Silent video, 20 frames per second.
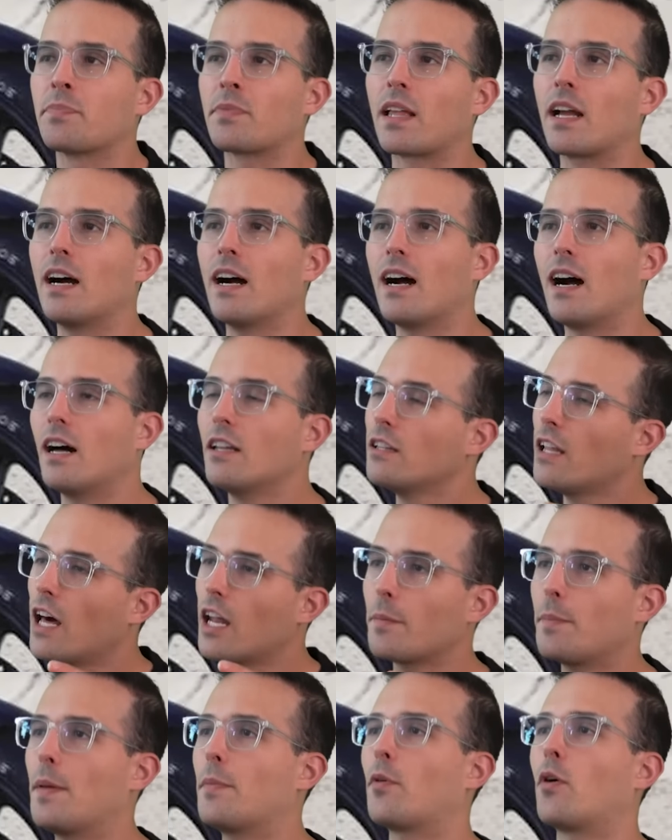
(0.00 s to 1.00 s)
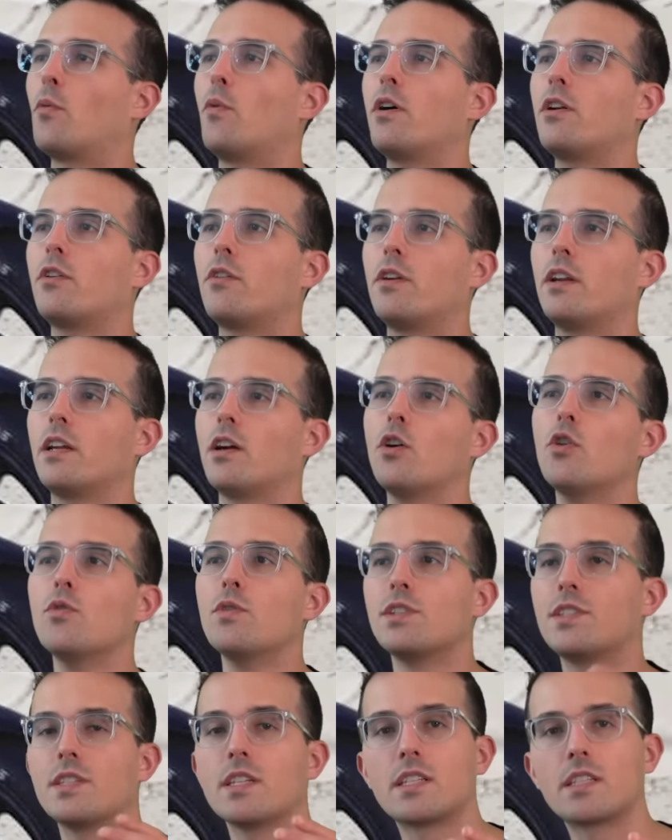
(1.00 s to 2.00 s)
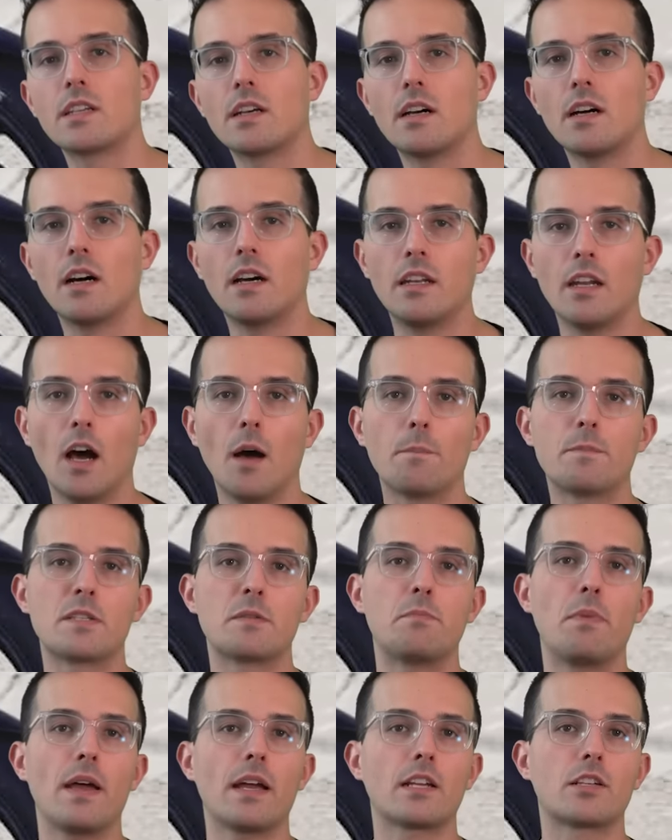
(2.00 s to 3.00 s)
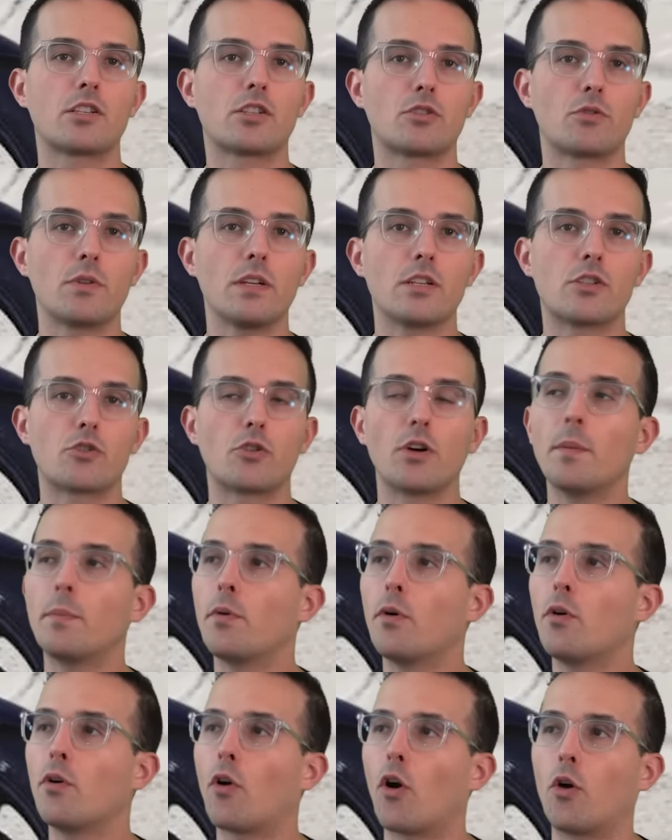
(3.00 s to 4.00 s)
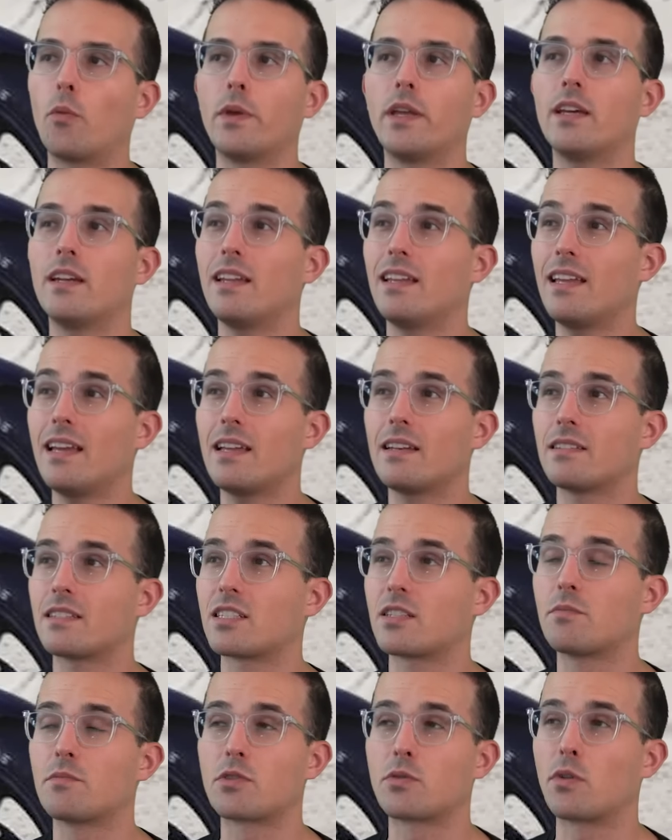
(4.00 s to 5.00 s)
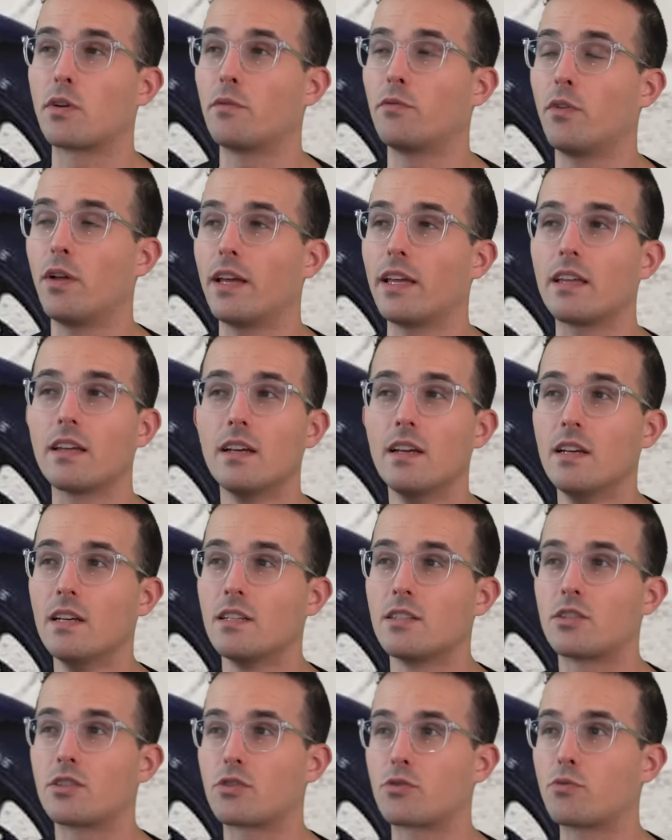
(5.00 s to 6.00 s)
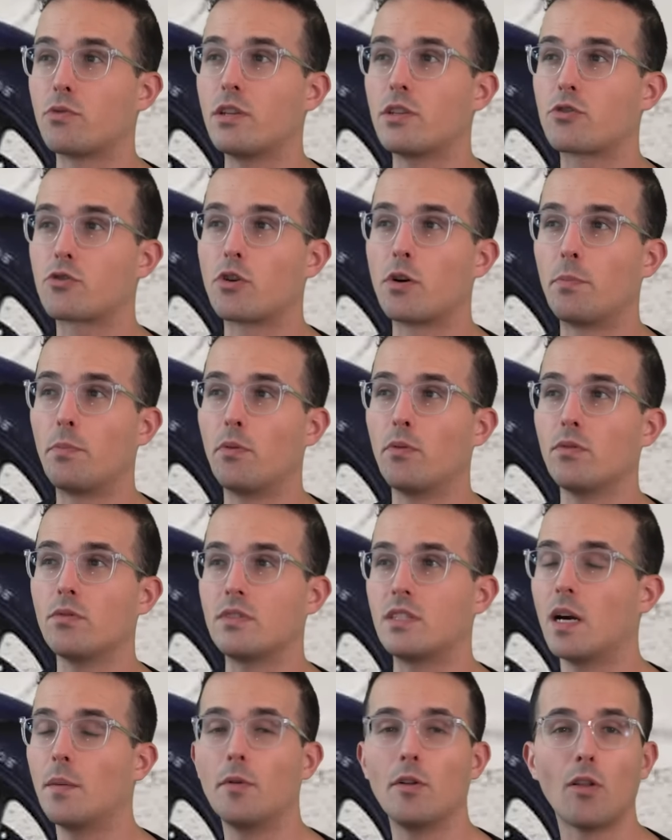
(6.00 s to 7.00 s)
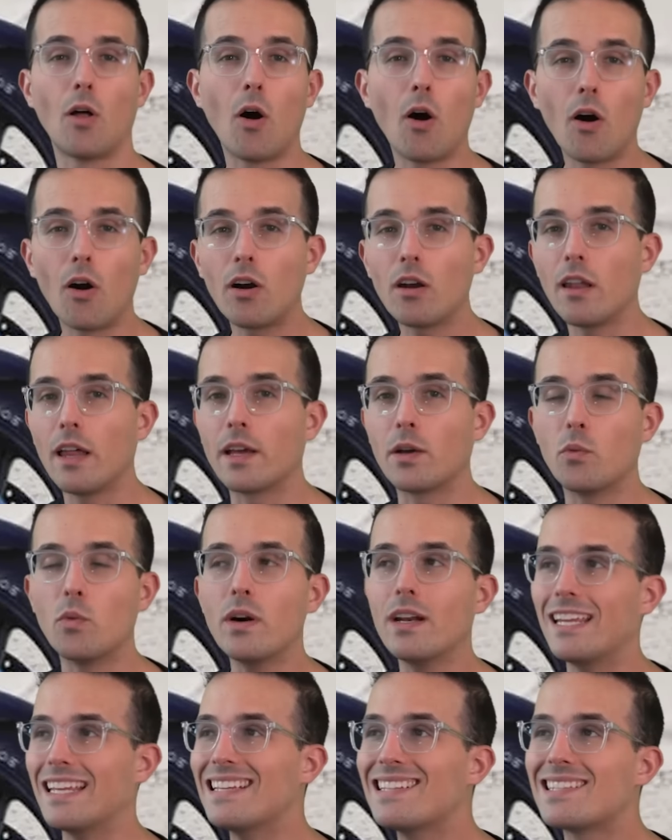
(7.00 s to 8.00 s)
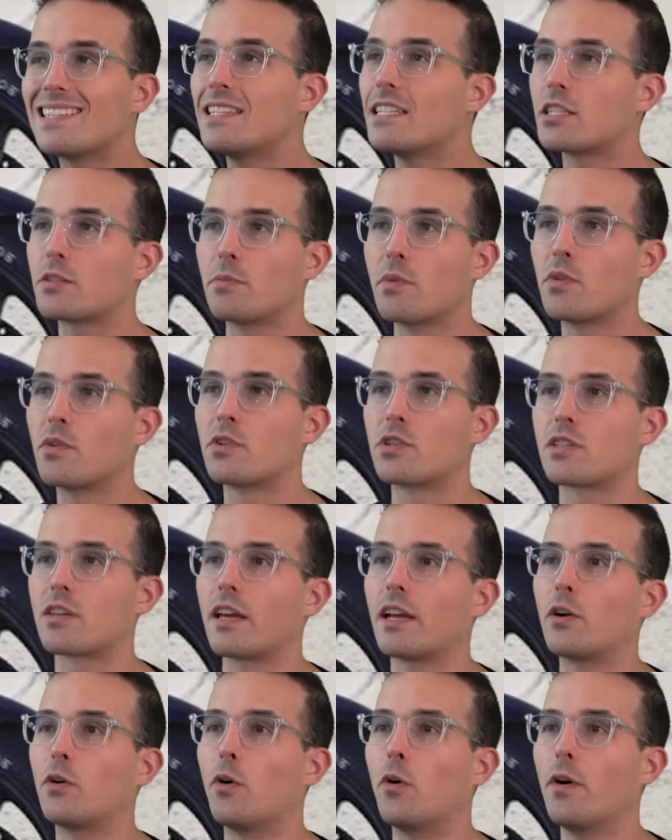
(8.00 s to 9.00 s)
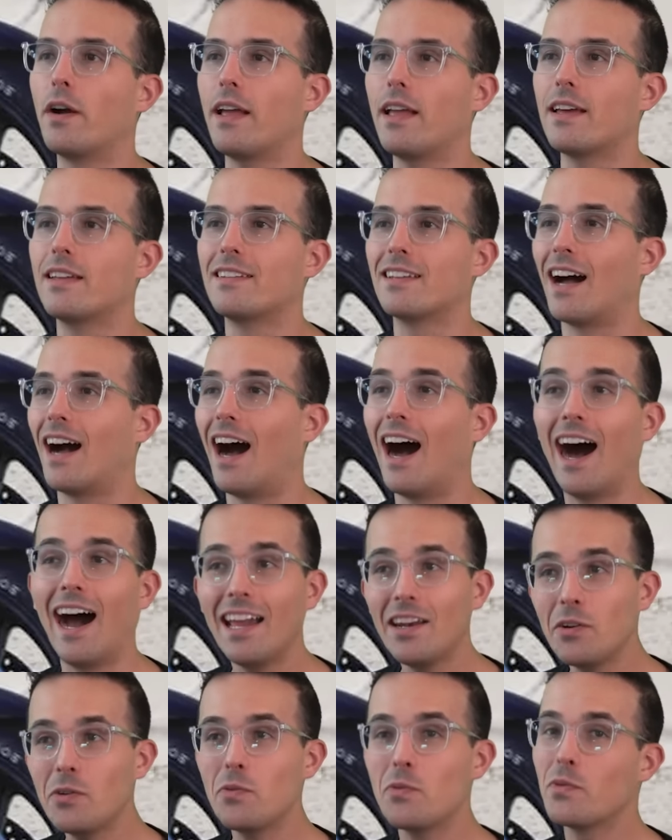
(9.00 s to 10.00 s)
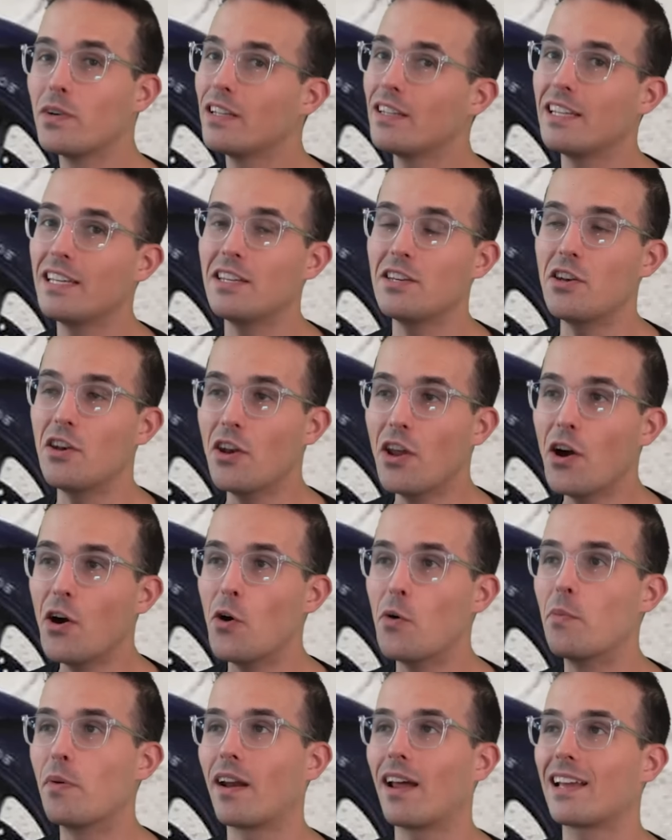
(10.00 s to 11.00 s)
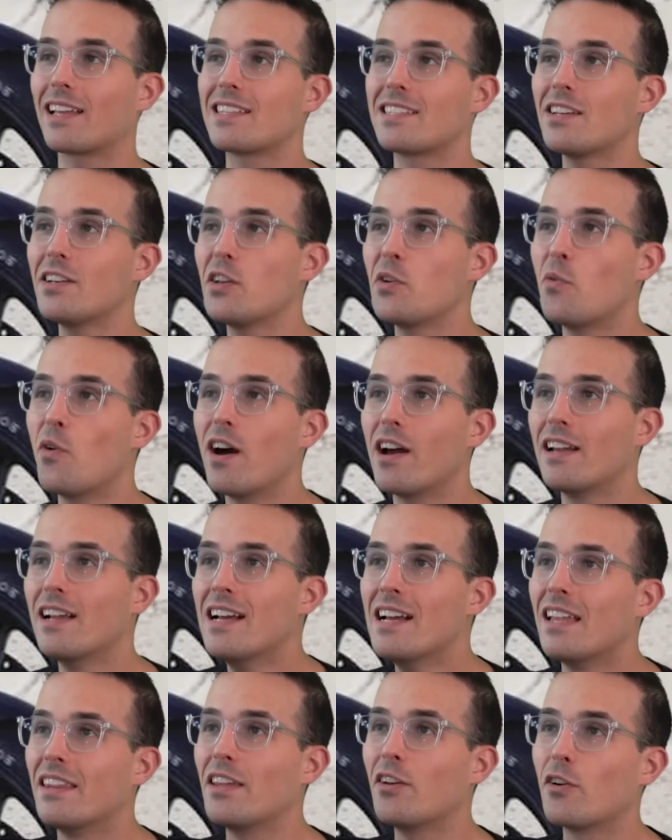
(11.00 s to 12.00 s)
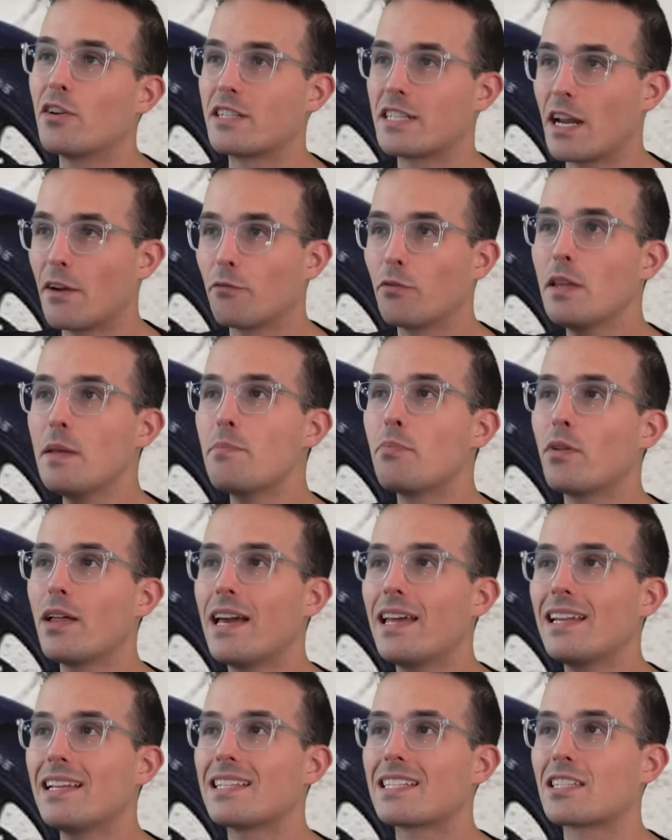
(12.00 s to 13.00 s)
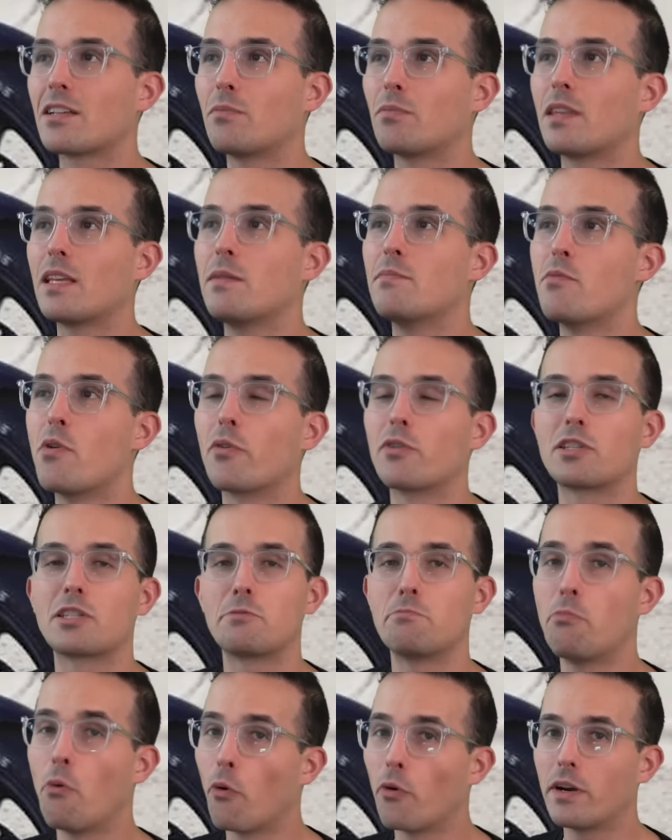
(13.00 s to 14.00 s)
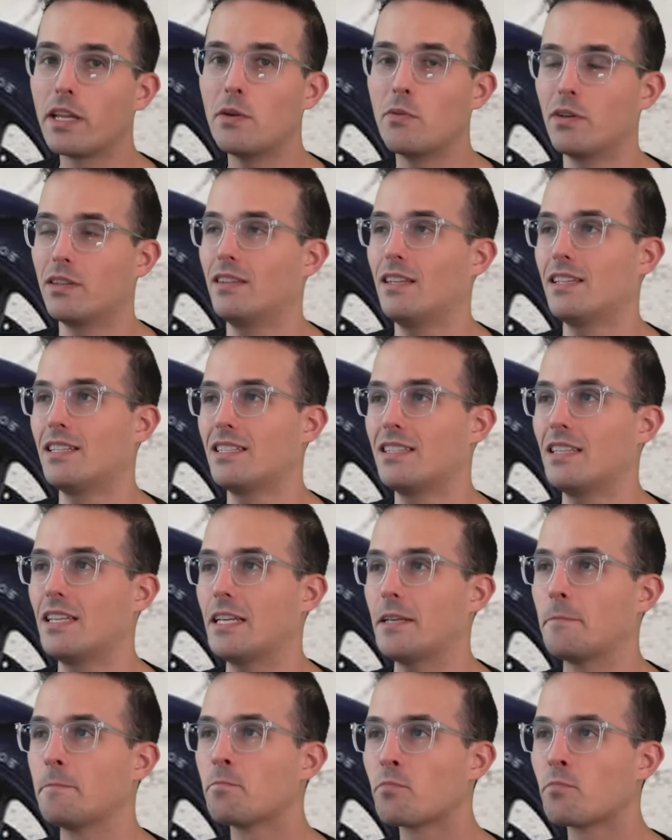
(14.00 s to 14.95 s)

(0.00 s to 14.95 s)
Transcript: a lot of people are wondering, oh, is this an up-spec street triple? Are we gonna get some sort of like street triple double R? Like, what is this motorcycle? And I don't really know, but I can tell you what, they are definitely planning something more sporty with this thing.